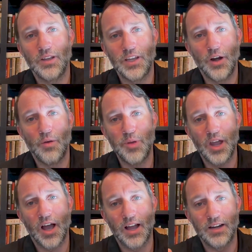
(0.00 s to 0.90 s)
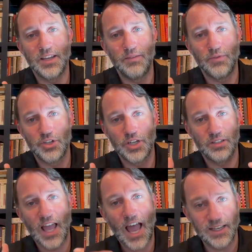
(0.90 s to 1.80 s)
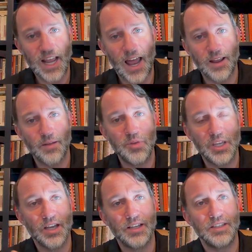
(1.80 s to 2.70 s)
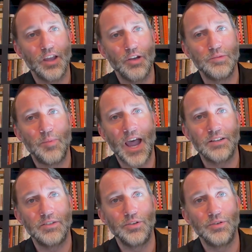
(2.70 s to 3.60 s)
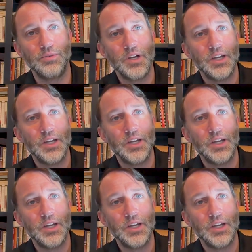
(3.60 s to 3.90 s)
beyond even just that data, because it goes back to,